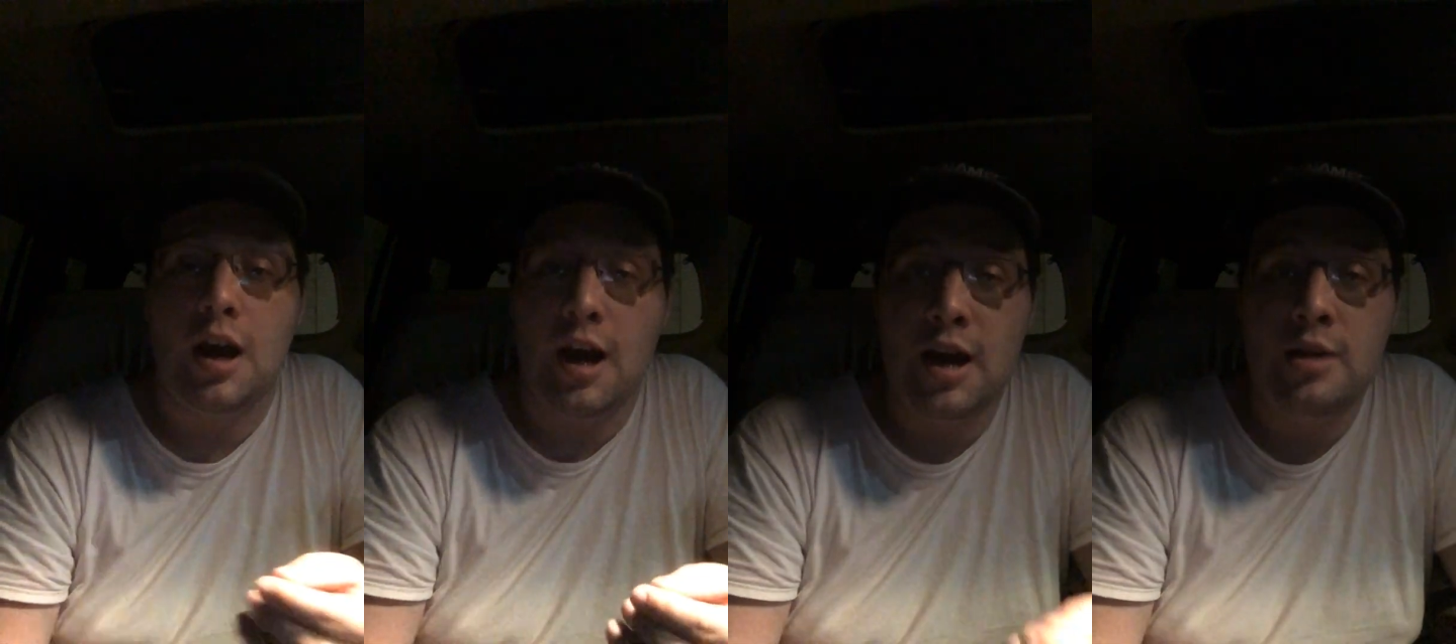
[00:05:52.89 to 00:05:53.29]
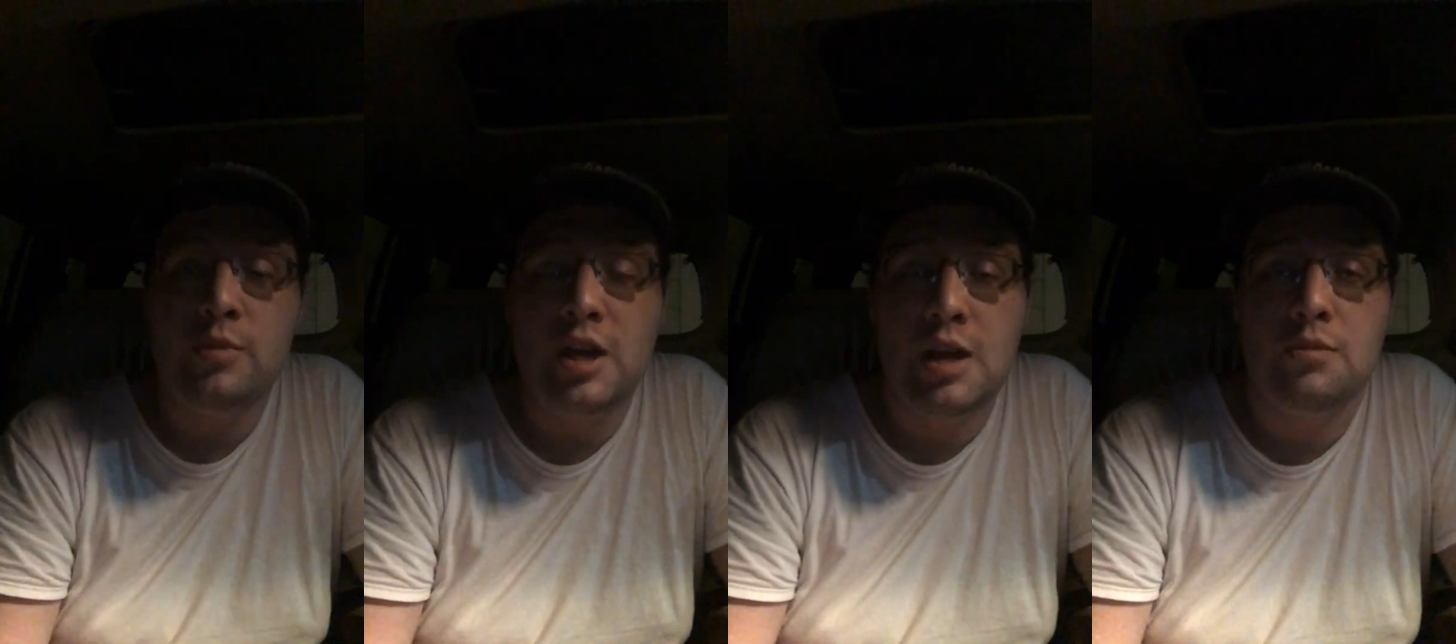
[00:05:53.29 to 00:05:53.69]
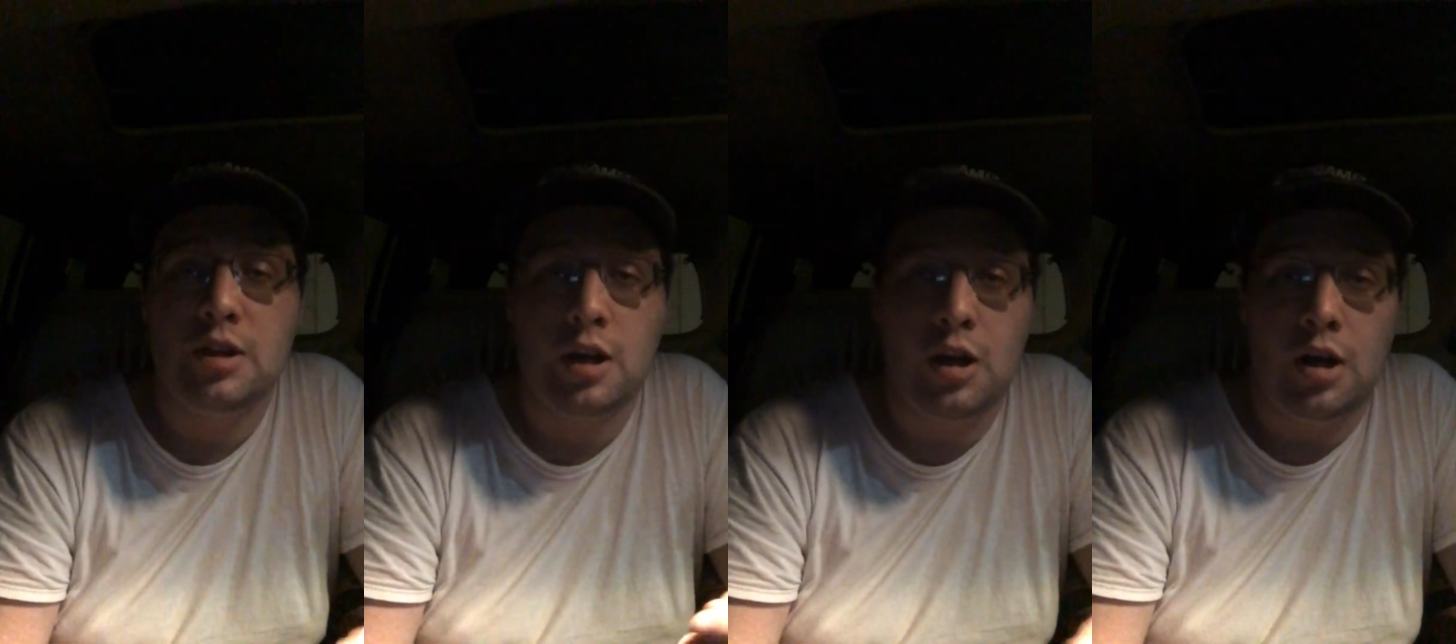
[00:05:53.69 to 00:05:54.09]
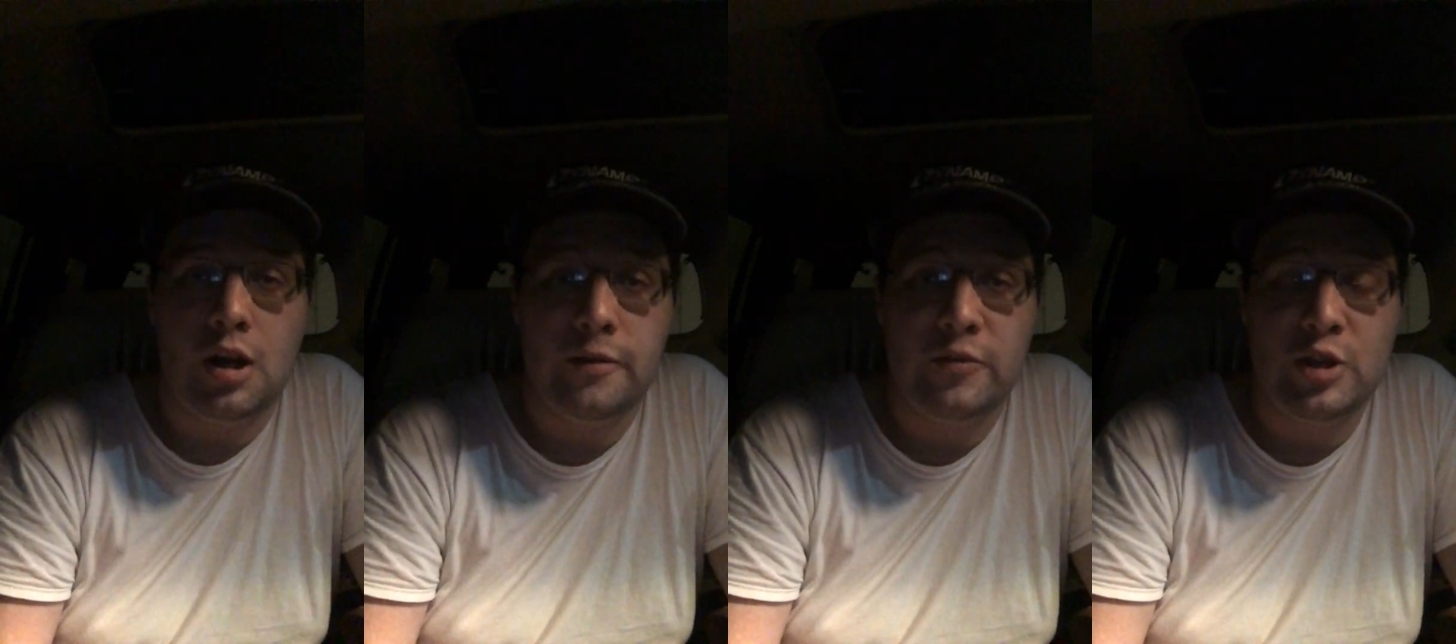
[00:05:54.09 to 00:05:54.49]
I became an
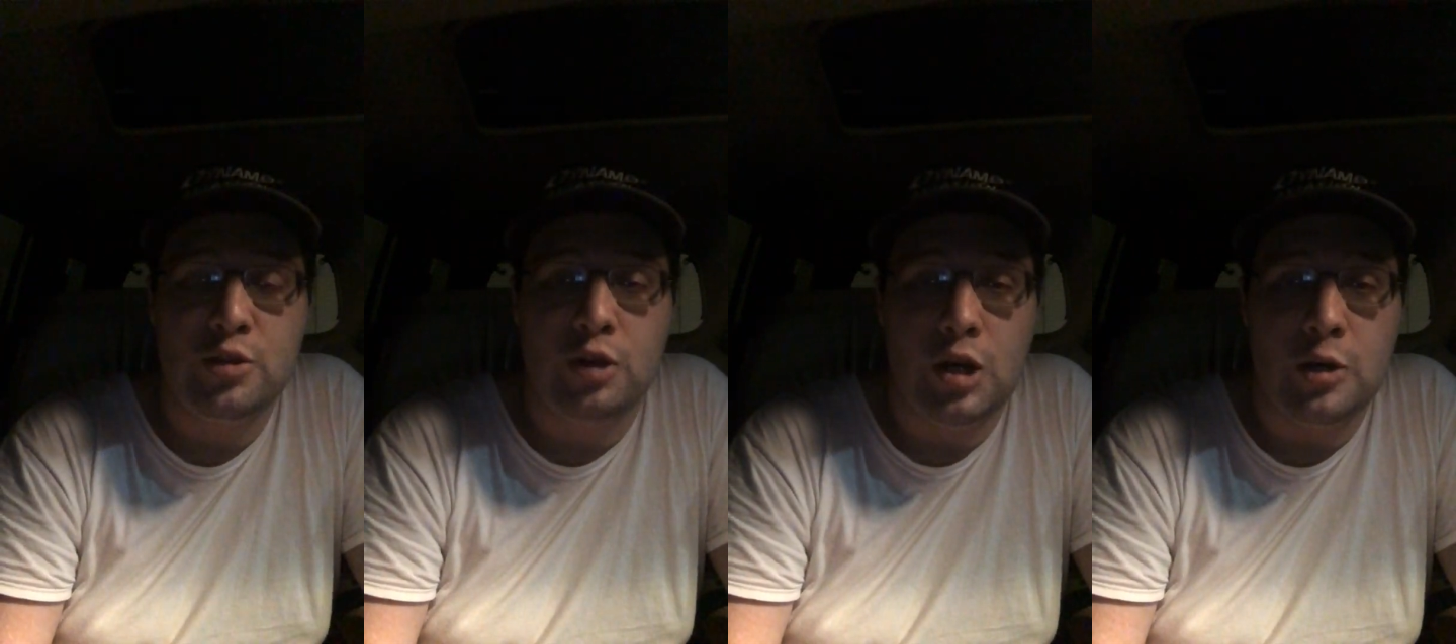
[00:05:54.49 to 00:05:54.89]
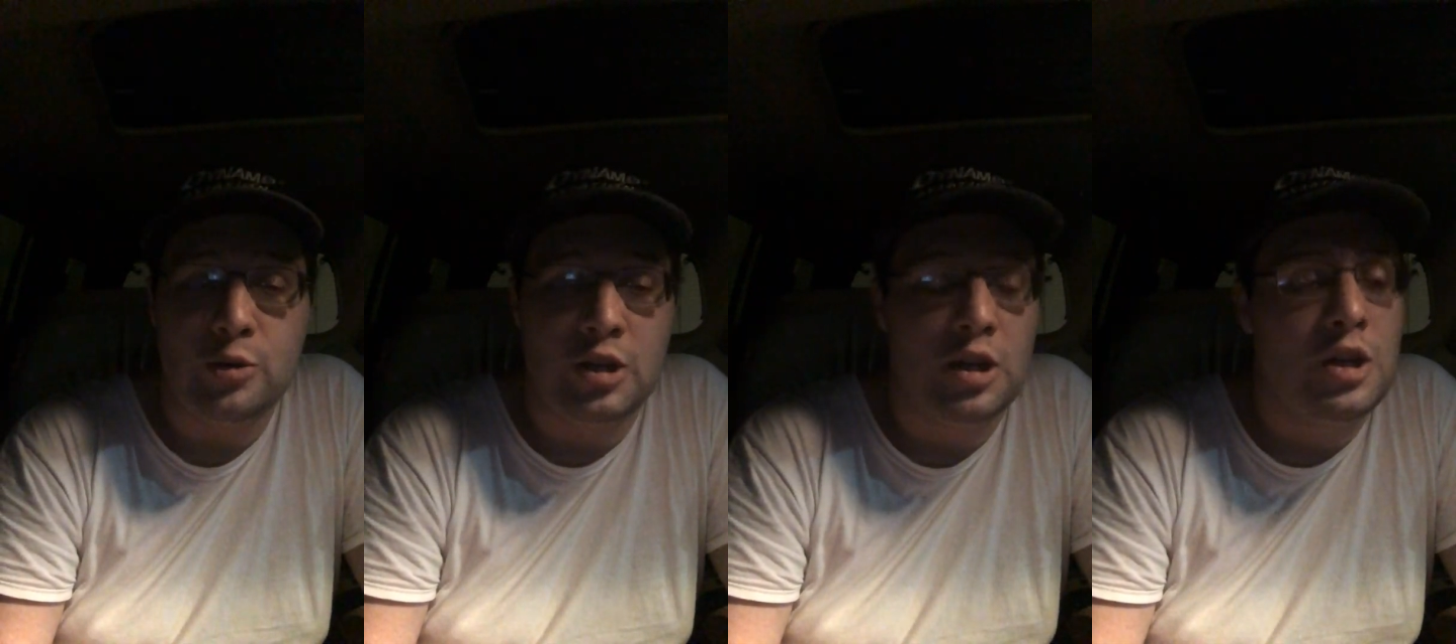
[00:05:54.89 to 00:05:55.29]
official host